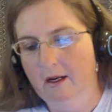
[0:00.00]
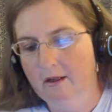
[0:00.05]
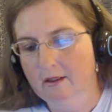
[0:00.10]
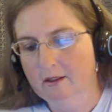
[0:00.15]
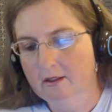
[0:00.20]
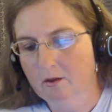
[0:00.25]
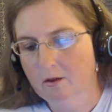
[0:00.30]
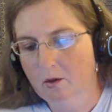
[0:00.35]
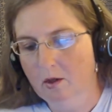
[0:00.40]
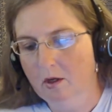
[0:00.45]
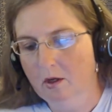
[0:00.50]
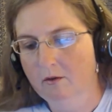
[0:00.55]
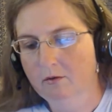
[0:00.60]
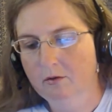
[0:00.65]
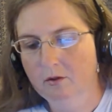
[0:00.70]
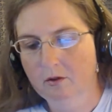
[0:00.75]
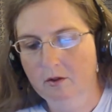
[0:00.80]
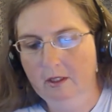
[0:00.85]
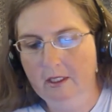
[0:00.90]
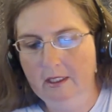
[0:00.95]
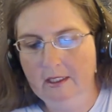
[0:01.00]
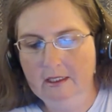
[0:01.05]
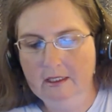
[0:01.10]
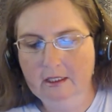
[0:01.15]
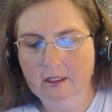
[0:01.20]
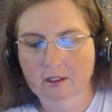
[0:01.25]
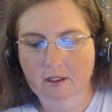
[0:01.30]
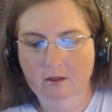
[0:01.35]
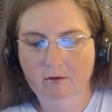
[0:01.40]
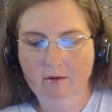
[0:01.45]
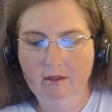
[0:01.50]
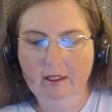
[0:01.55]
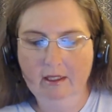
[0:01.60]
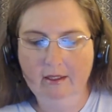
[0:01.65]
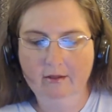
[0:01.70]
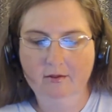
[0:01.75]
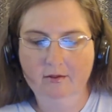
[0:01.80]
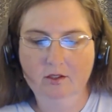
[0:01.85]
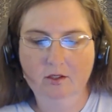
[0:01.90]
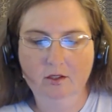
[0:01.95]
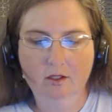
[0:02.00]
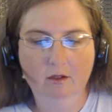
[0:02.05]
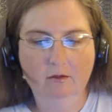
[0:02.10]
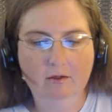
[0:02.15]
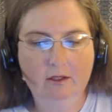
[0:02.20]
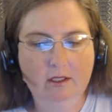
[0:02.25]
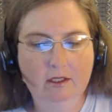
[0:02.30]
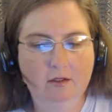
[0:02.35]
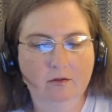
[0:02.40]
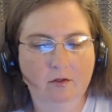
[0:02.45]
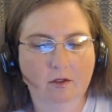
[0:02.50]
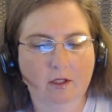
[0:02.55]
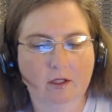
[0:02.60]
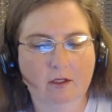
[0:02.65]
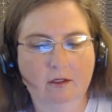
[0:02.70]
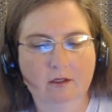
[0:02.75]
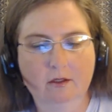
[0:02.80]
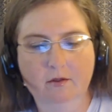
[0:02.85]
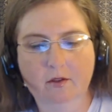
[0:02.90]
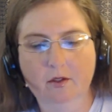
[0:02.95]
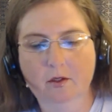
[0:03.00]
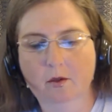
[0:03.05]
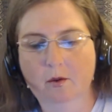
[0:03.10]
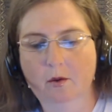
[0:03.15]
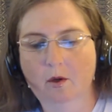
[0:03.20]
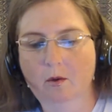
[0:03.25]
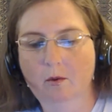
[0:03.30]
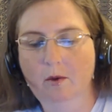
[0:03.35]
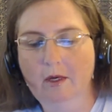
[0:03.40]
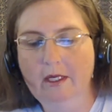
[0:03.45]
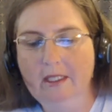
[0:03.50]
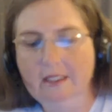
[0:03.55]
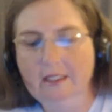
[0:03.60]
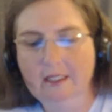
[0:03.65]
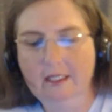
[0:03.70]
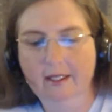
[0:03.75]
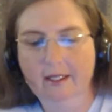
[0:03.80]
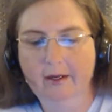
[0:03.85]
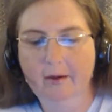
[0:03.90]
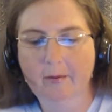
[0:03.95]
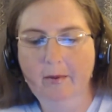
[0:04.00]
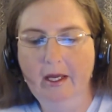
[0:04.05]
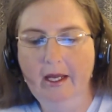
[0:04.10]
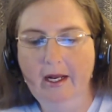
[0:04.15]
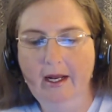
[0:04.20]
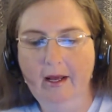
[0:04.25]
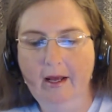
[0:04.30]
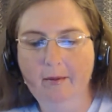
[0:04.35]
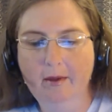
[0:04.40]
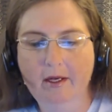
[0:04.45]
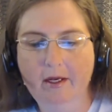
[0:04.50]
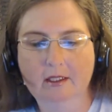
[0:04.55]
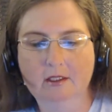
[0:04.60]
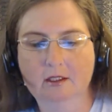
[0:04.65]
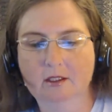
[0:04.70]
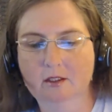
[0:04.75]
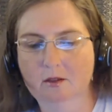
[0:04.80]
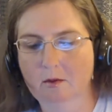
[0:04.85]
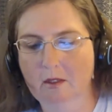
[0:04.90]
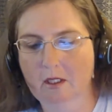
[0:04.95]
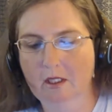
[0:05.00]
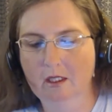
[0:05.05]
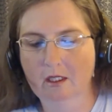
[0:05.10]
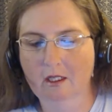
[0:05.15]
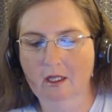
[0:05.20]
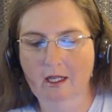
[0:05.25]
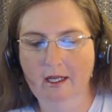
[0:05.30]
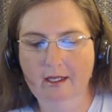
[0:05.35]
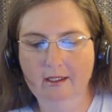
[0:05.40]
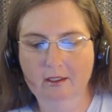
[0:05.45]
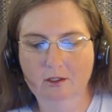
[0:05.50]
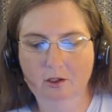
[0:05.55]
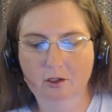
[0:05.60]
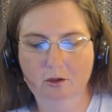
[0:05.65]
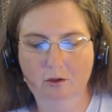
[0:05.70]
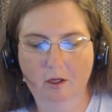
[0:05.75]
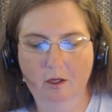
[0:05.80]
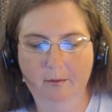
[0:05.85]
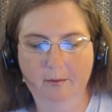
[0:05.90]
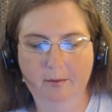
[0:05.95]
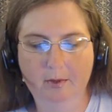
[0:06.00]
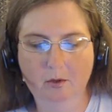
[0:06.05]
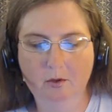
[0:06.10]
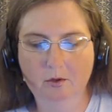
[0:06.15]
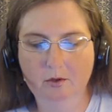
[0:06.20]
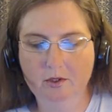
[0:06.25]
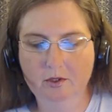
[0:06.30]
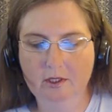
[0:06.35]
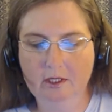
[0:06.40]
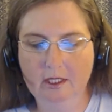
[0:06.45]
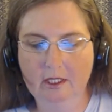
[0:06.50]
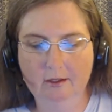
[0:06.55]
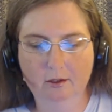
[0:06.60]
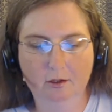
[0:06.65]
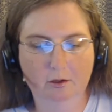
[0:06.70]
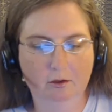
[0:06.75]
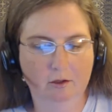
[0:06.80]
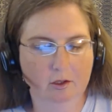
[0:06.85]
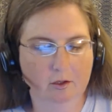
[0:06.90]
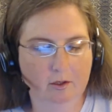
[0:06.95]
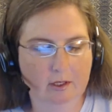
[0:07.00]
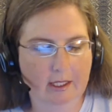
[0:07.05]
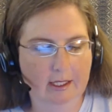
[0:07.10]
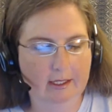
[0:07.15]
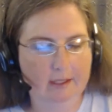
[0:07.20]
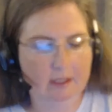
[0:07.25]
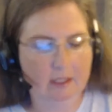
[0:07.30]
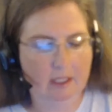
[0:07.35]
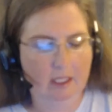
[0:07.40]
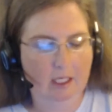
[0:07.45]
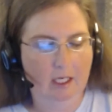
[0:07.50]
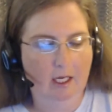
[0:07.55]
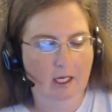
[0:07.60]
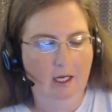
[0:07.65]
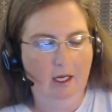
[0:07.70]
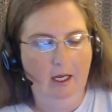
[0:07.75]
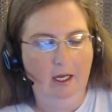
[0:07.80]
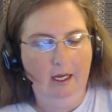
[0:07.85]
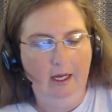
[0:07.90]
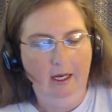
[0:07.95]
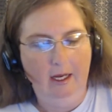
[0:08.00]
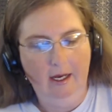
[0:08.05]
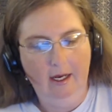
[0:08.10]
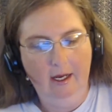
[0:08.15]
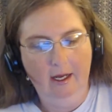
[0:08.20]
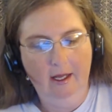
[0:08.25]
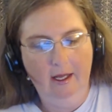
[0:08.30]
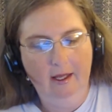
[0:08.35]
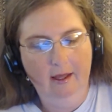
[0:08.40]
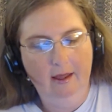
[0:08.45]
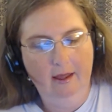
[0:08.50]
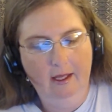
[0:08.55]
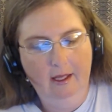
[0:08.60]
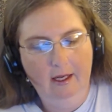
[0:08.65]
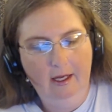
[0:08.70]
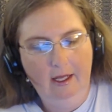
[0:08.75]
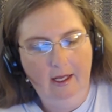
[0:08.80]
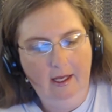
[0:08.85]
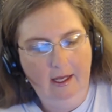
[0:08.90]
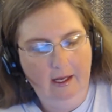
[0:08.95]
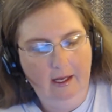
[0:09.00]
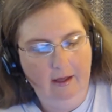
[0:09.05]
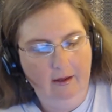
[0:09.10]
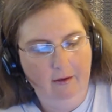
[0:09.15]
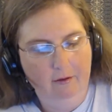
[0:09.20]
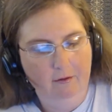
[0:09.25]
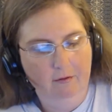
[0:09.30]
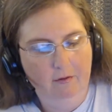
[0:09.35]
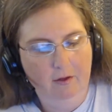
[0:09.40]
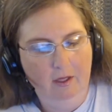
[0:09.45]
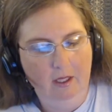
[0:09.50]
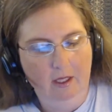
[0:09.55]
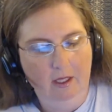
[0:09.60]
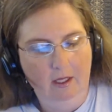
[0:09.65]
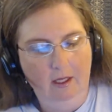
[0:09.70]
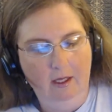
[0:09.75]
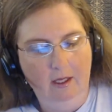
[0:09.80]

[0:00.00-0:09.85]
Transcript: I also offer an addiction relief service for those of you who are wanting to kick a bad habit and just want a little extra boost as you do that. And then I have